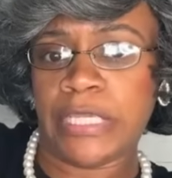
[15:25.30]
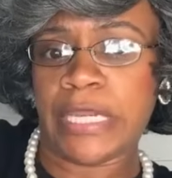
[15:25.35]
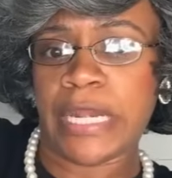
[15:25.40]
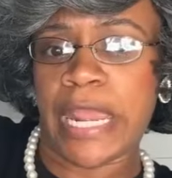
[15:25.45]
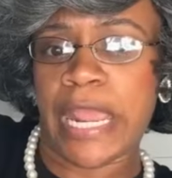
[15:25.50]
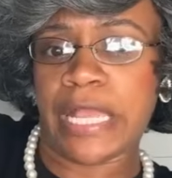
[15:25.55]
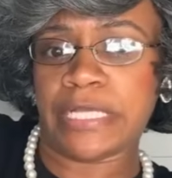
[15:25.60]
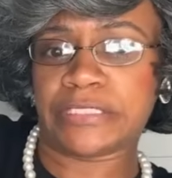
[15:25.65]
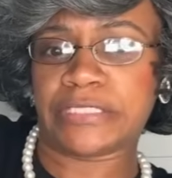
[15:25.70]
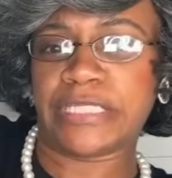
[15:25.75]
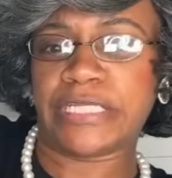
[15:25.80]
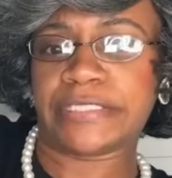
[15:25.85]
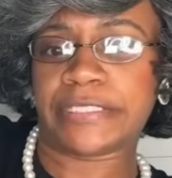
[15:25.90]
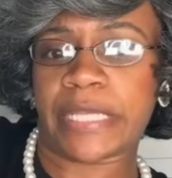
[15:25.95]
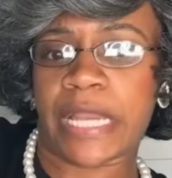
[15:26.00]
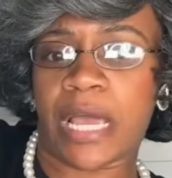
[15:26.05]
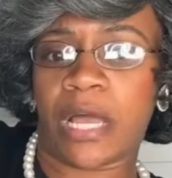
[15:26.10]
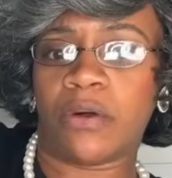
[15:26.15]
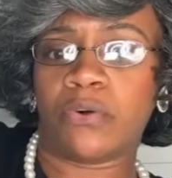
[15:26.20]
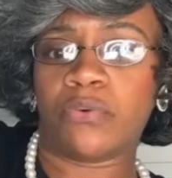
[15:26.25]
Your nails
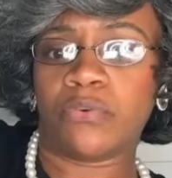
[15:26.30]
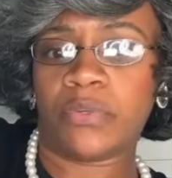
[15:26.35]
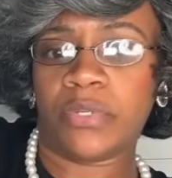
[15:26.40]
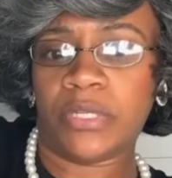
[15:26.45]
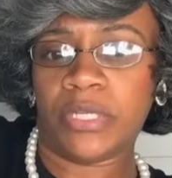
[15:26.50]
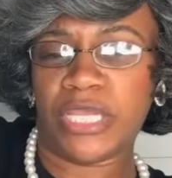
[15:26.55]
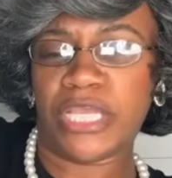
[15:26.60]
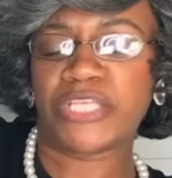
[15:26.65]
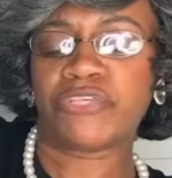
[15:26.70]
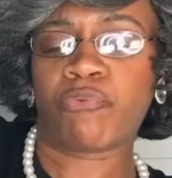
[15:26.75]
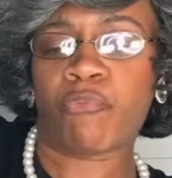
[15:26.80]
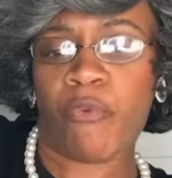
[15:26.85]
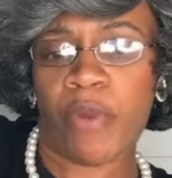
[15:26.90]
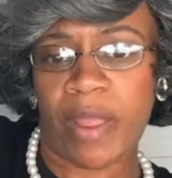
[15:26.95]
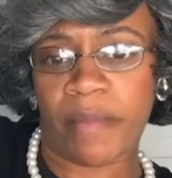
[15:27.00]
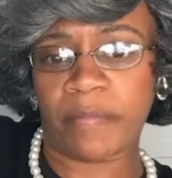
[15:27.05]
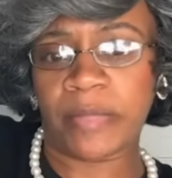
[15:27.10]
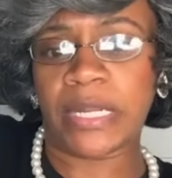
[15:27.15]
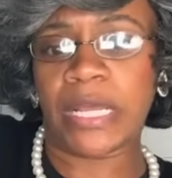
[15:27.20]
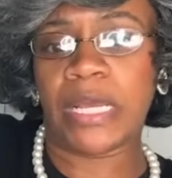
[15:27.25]
this long. It's
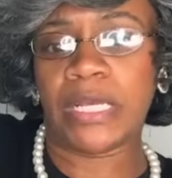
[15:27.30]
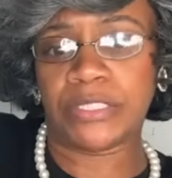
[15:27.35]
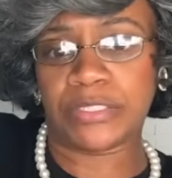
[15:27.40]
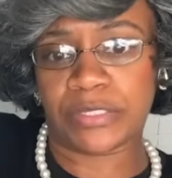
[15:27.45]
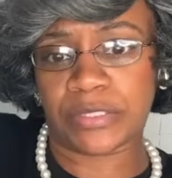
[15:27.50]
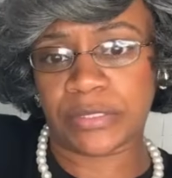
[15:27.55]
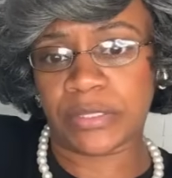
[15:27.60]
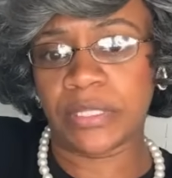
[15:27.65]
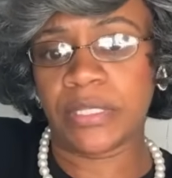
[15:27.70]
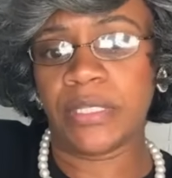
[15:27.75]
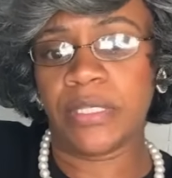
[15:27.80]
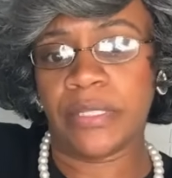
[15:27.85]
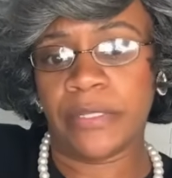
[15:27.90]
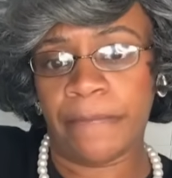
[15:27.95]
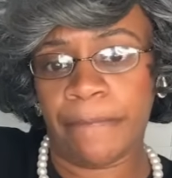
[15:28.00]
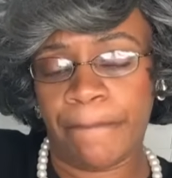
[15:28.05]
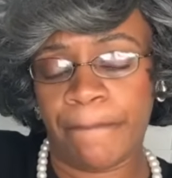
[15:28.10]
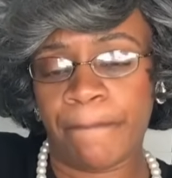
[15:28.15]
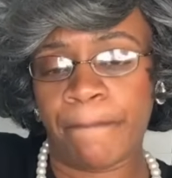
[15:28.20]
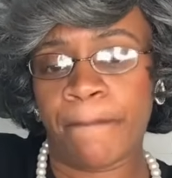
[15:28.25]
remnants.
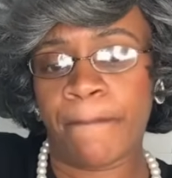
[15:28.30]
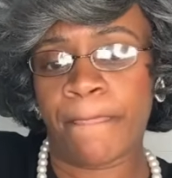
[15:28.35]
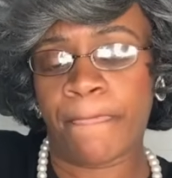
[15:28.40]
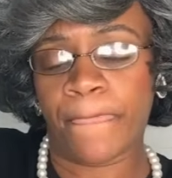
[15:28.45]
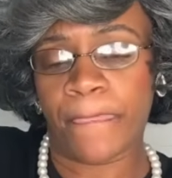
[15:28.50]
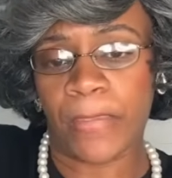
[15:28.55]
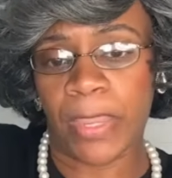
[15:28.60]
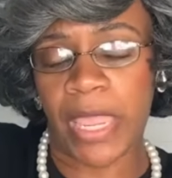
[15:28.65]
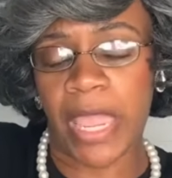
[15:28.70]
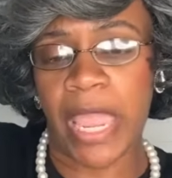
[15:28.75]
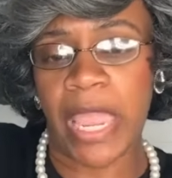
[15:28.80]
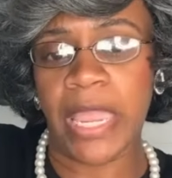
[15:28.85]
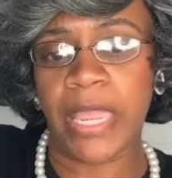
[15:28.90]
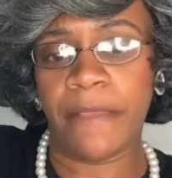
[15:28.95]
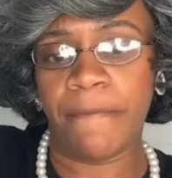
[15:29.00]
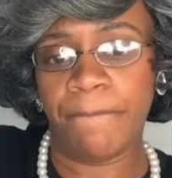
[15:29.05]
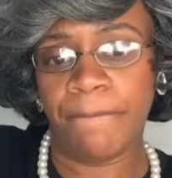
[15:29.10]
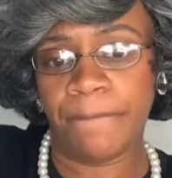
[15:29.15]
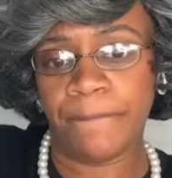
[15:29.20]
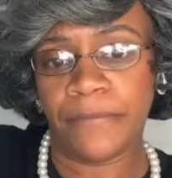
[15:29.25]

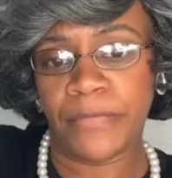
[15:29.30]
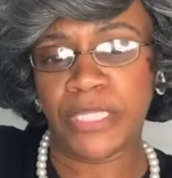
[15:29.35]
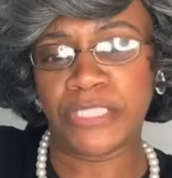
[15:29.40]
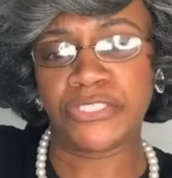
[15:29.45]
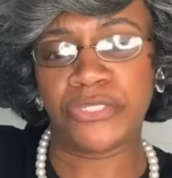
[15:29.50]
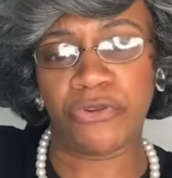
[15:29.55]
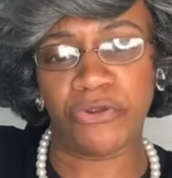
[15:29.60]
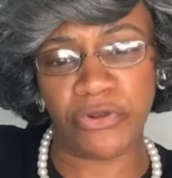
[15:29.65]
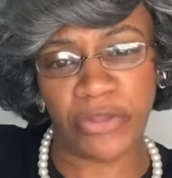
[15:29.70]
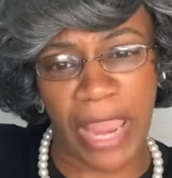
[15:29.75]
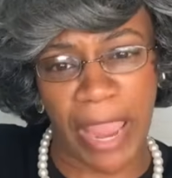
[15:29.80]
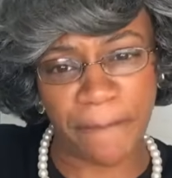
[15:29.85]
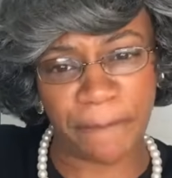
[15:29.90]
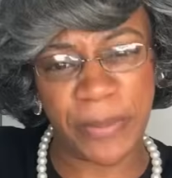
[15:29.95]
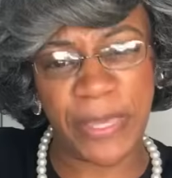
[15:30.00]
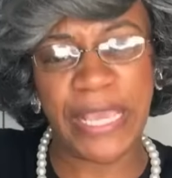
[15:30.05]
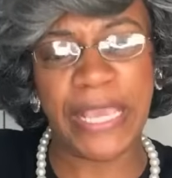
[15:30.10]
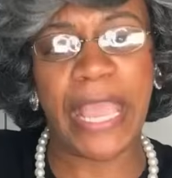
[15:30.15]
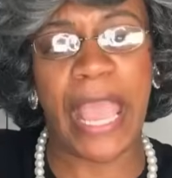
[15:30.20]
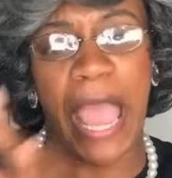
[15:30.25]
Okay? Your children
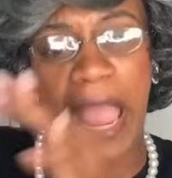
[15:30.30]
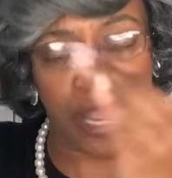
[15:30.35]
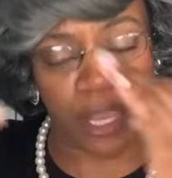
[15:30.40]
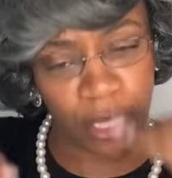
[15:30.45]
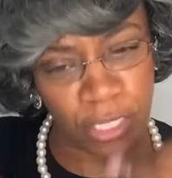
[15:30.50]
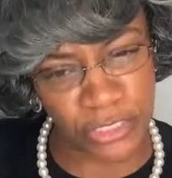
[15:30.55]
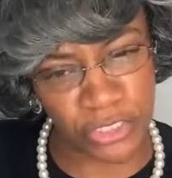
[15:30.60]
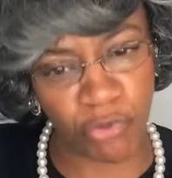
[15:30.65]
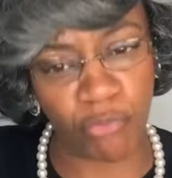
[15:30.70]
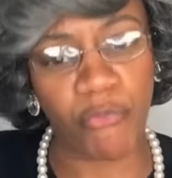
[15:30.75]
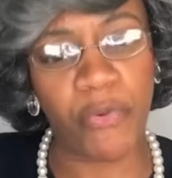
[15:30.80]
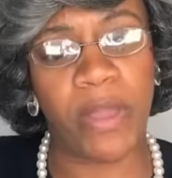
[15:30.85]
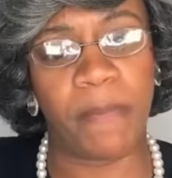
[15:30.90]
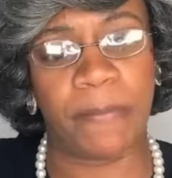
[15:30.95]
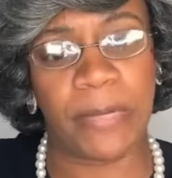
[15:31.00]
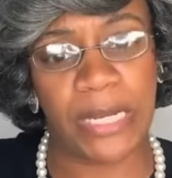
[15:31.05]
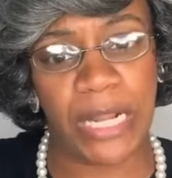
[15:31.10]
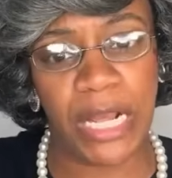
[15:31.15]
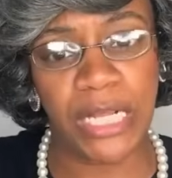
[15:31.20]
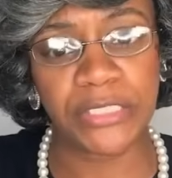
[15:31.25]
got pink eye because of
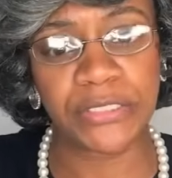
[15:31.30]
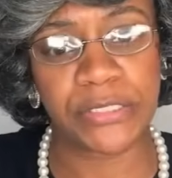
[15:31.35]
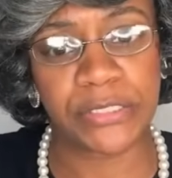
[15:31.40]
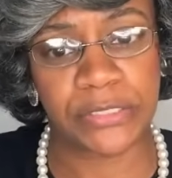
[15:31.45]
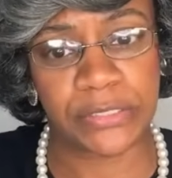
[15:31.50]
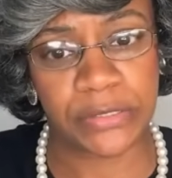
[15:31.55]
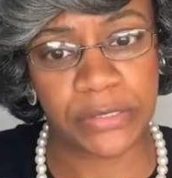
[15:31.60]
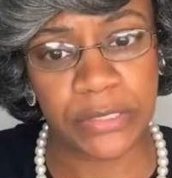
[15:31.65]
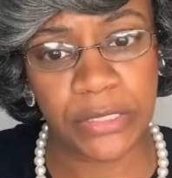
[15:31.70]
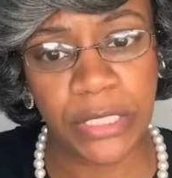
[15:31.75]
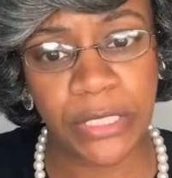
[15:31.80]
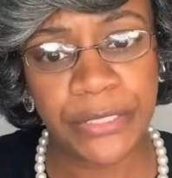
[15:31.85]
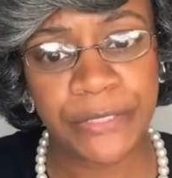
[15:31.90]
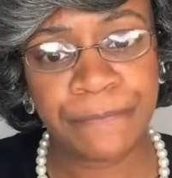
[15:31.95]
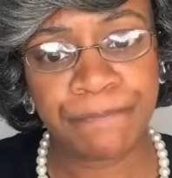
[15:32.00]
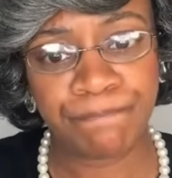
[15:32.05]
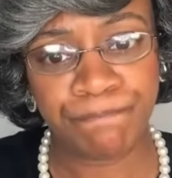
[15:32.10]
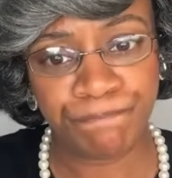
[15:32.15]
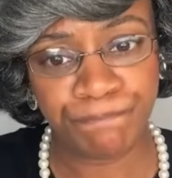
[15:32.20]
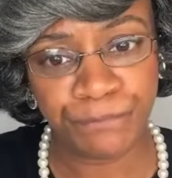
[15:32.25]
remnants.
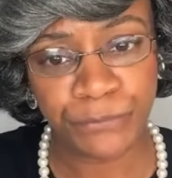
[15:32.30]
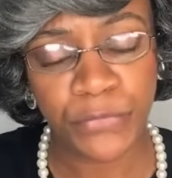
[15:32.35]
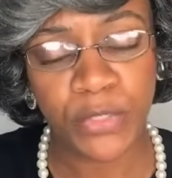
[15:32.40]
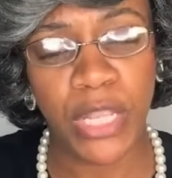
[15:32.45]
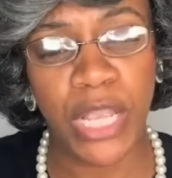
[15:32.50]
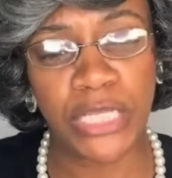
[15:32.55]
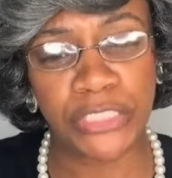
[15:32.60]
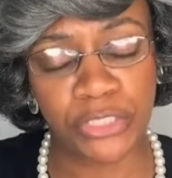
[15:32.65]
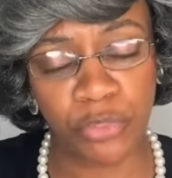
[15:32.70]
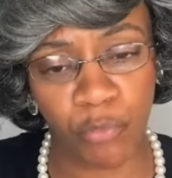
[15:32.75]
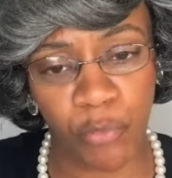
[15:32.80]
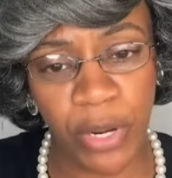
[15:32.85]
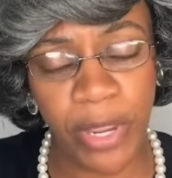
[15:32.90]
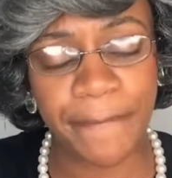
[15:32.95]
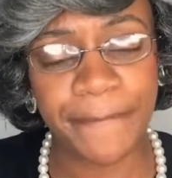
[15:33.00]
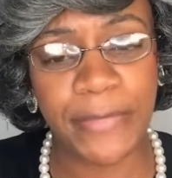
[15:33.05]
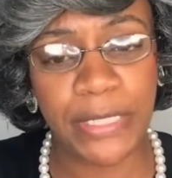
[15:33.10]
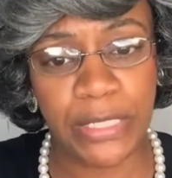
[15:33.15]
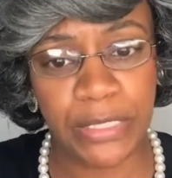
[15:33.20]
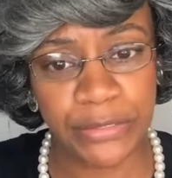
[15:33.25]
Because of
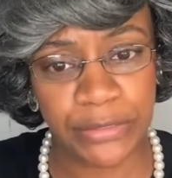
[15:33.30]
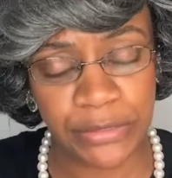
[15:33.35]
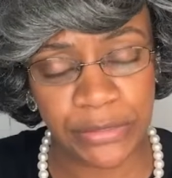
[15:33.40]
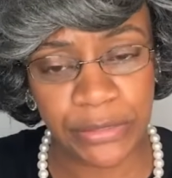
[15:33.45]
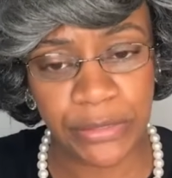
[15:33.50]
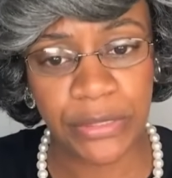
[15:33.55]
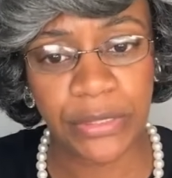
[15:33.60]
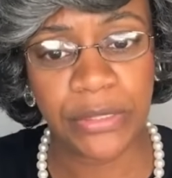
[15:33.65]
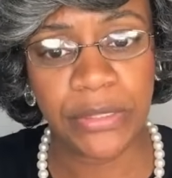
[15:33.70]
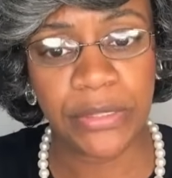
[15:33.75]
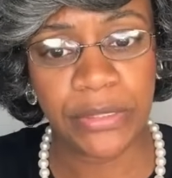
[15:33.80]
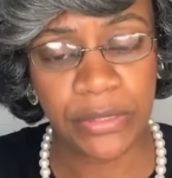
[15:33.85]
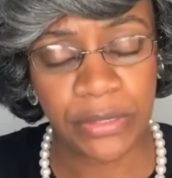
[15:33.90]
remnants.